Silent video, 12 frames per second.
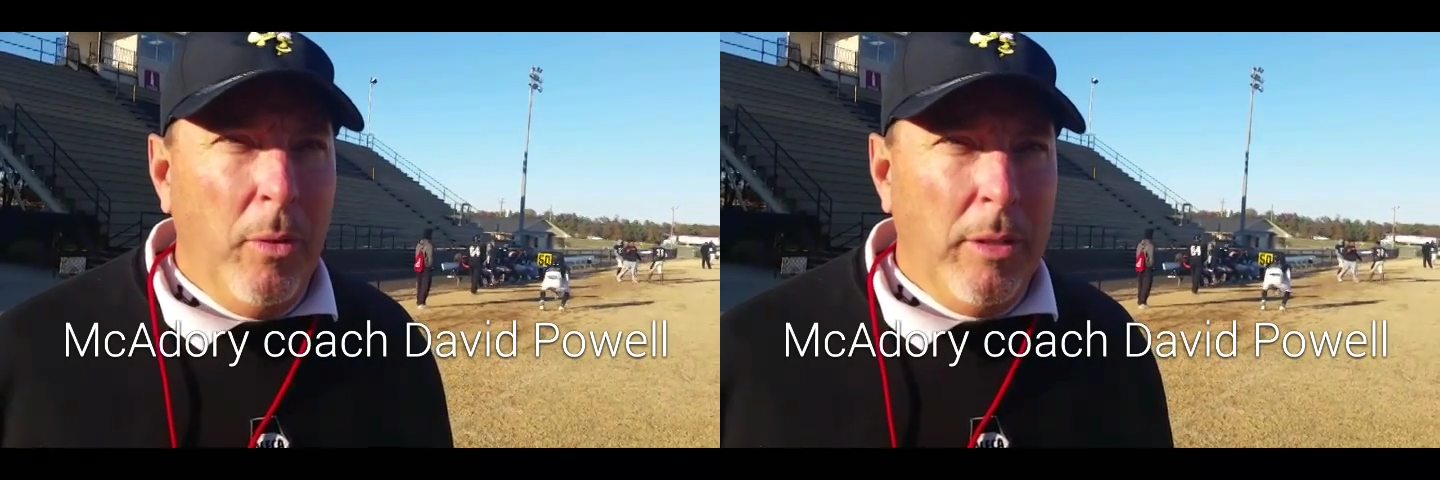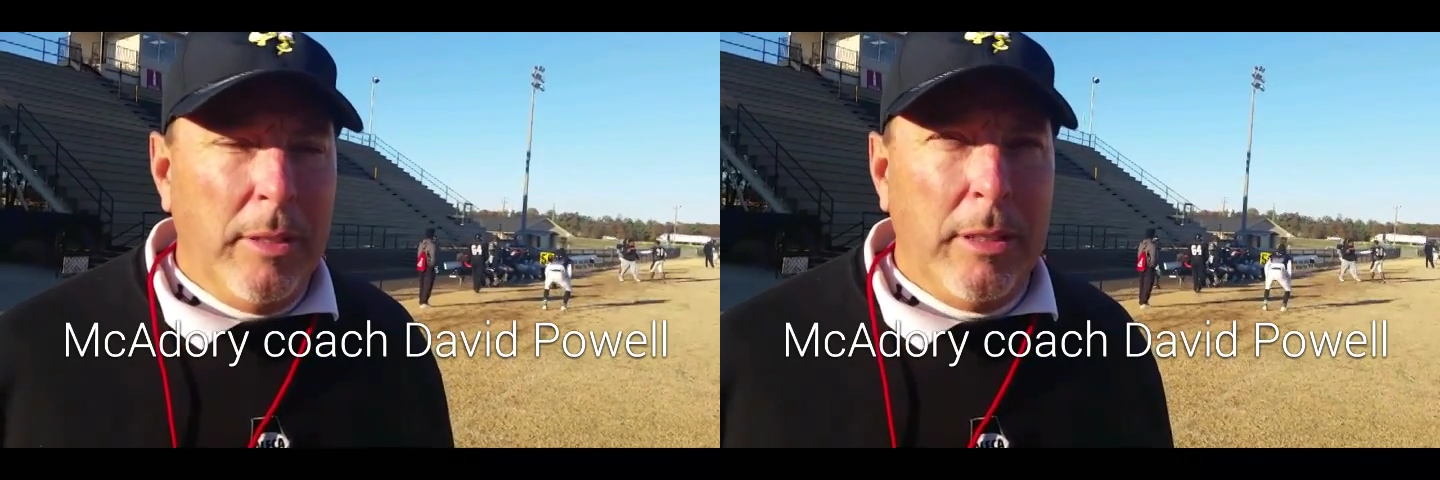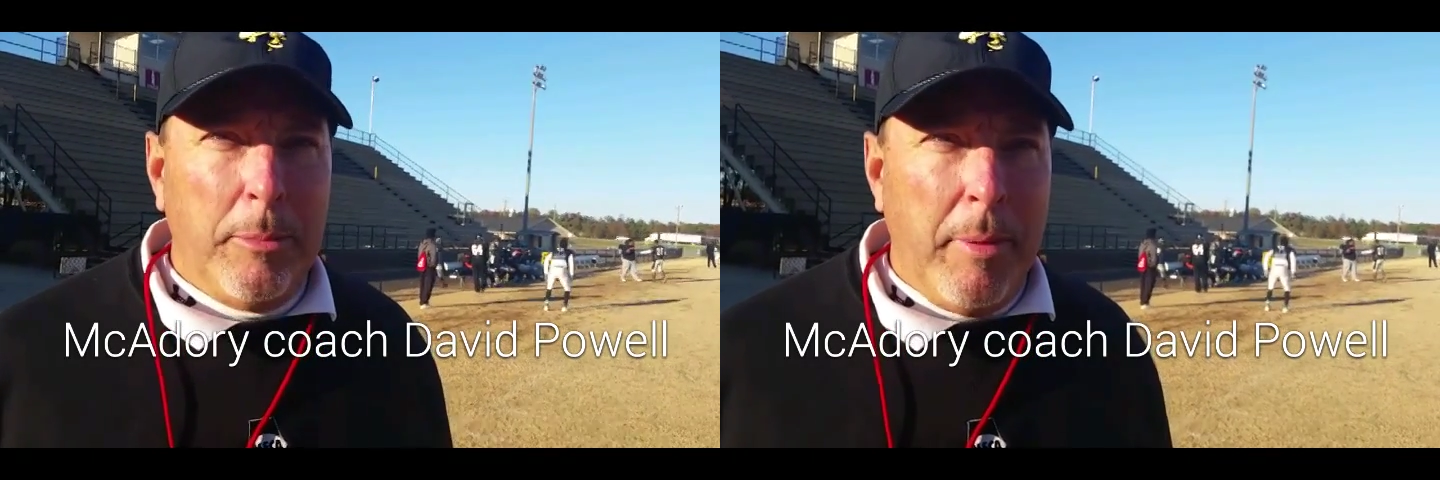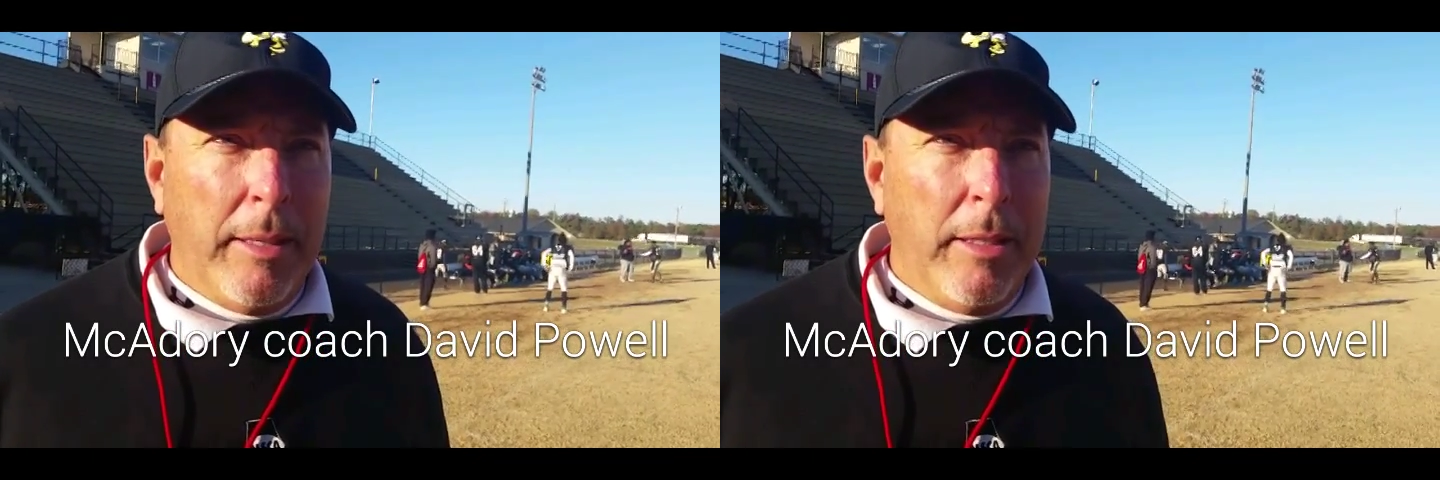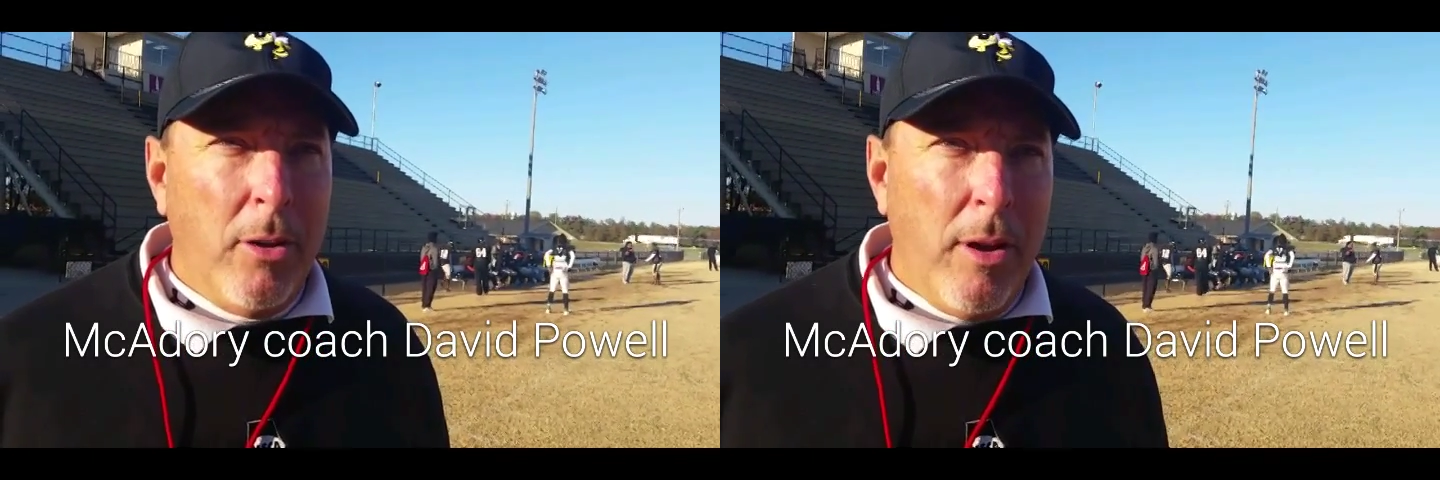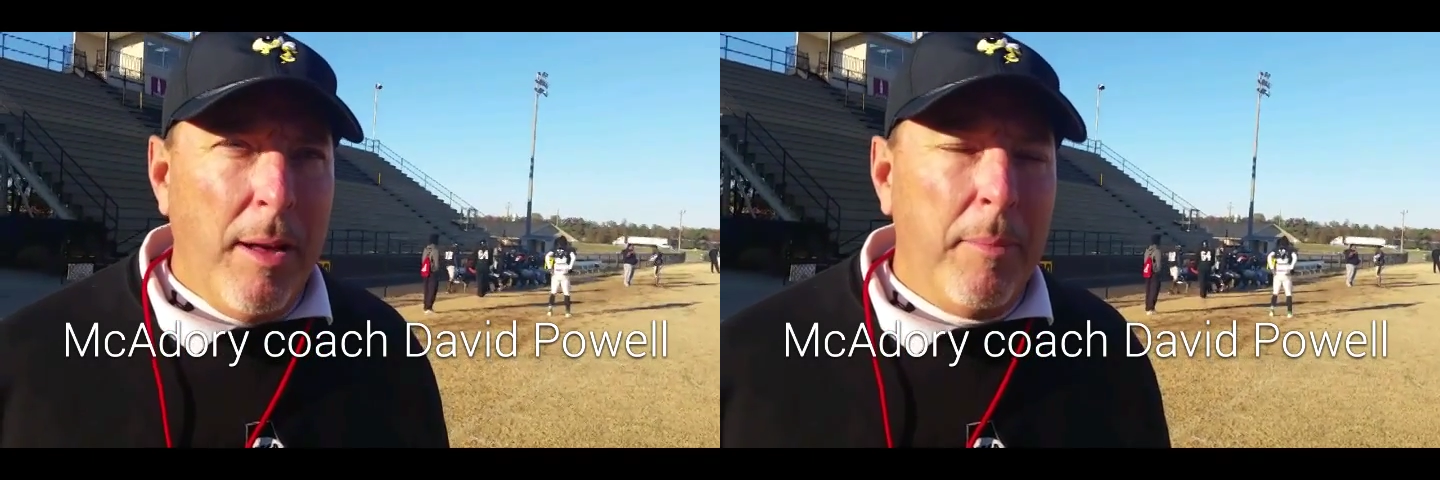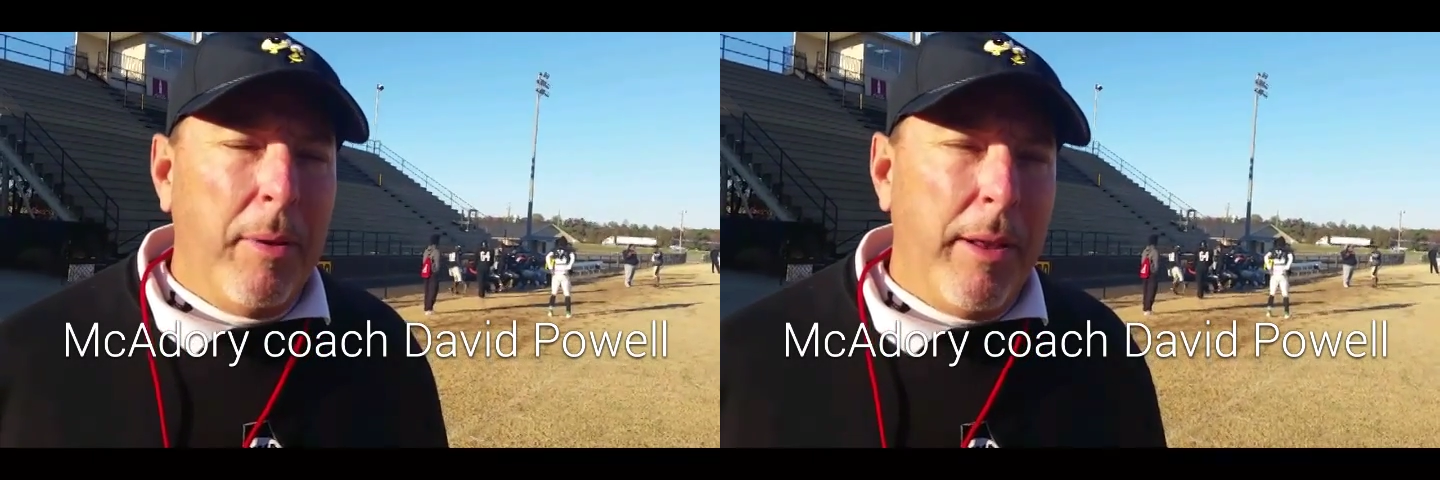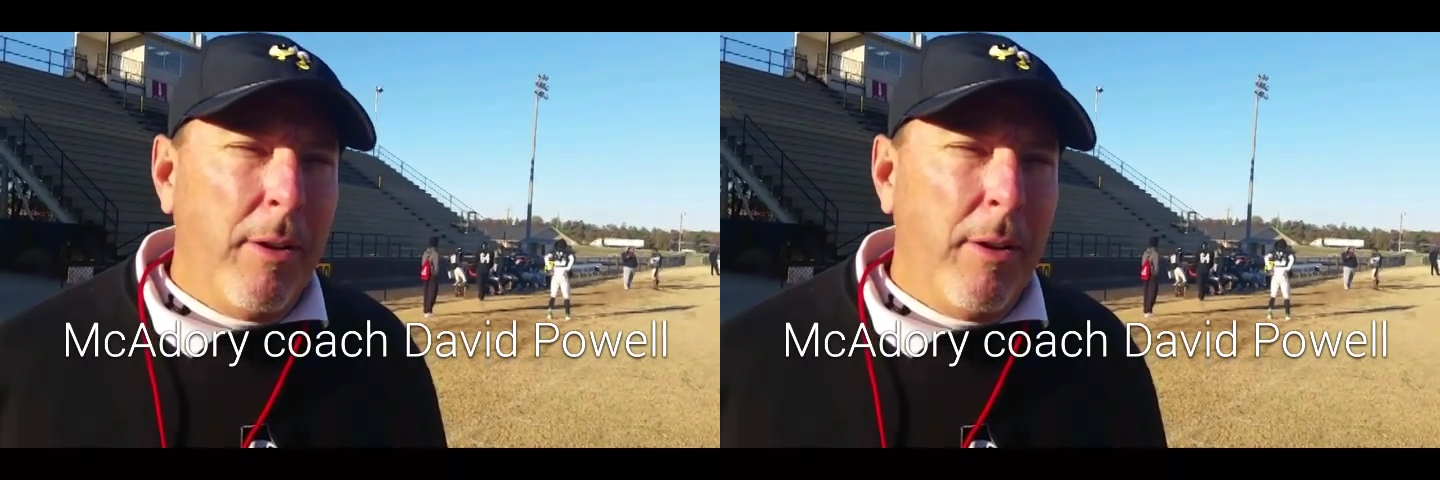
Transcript: We just expect to go out and